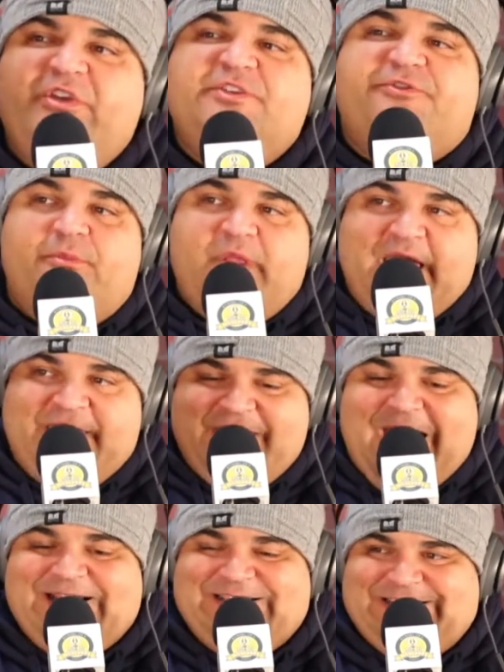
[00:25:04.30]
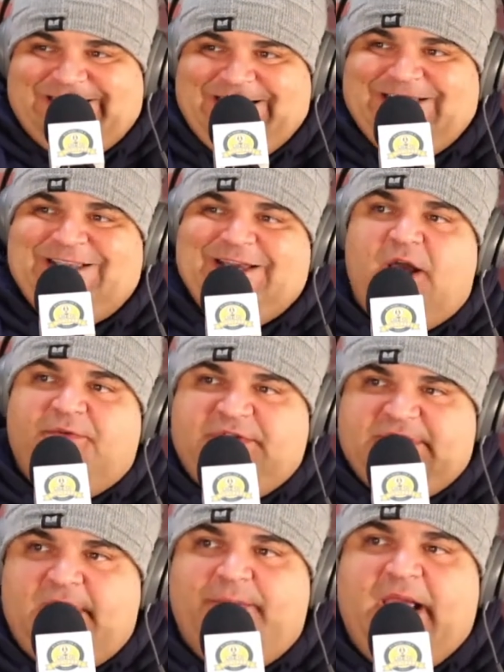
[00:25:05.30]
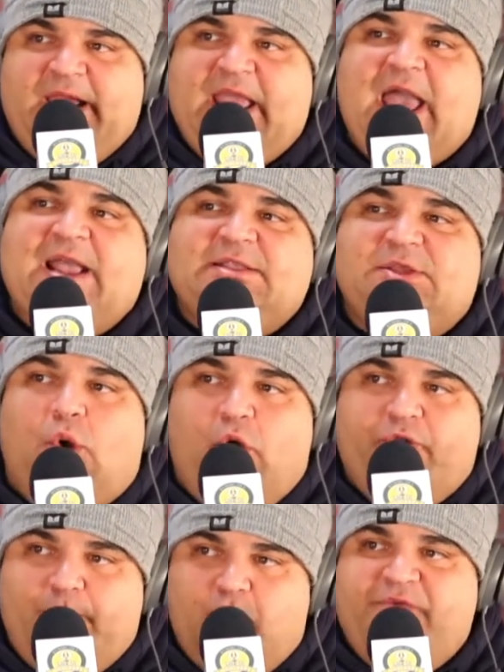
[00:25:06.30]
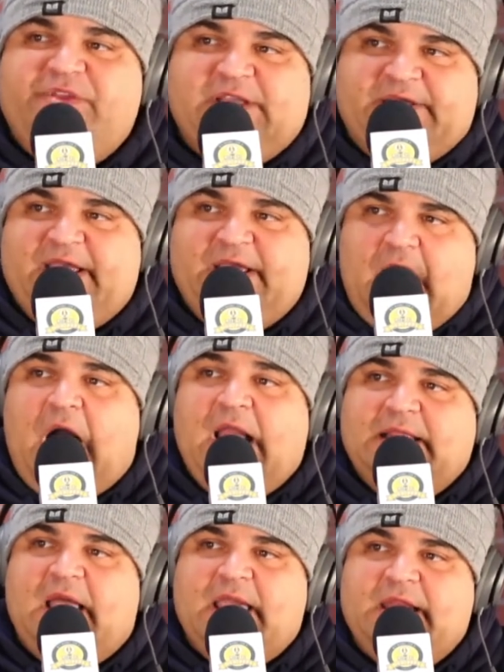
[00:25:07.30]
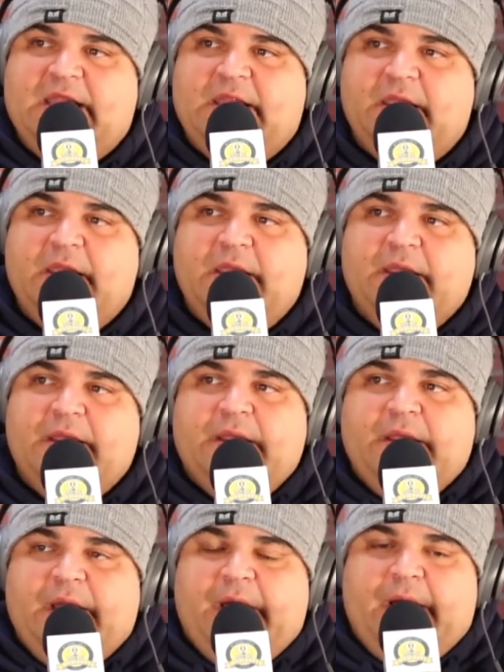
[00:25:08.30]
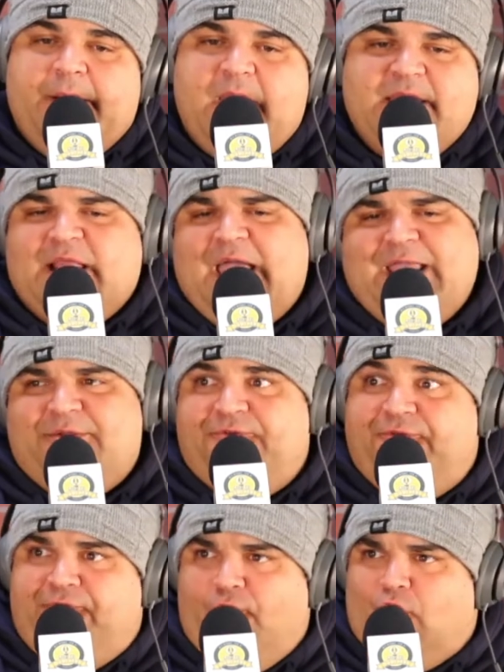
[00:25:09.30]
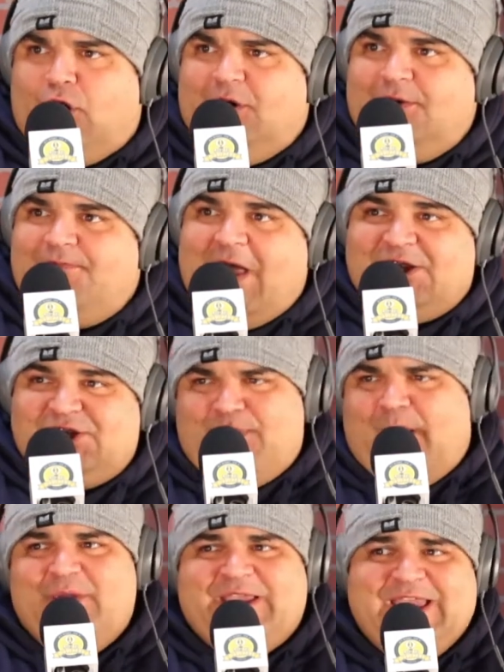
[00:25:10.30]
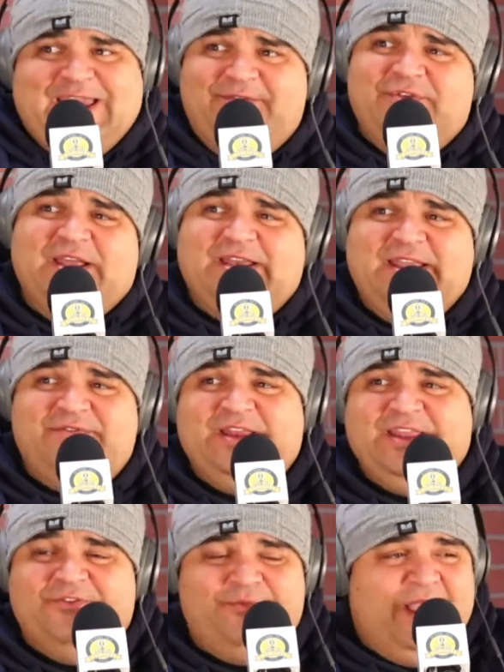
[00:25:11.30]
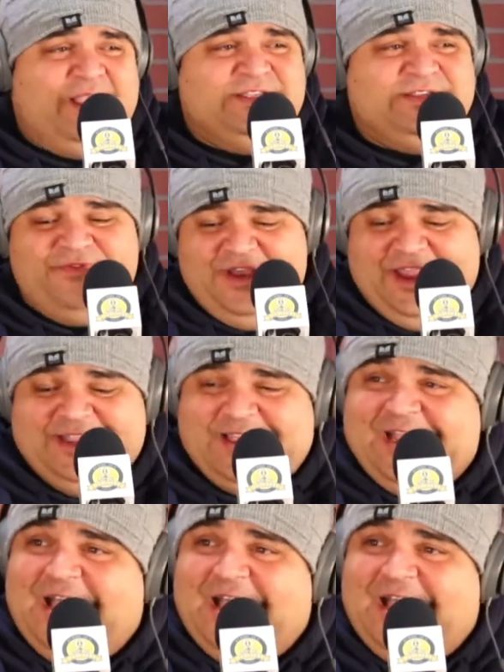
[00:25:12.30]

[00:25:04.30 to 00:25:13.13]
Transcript: from like that season of Cinemaniacs, all the movies that they highlighted. And like actually probably could give you a DVD of My Cousin Vinny because I don't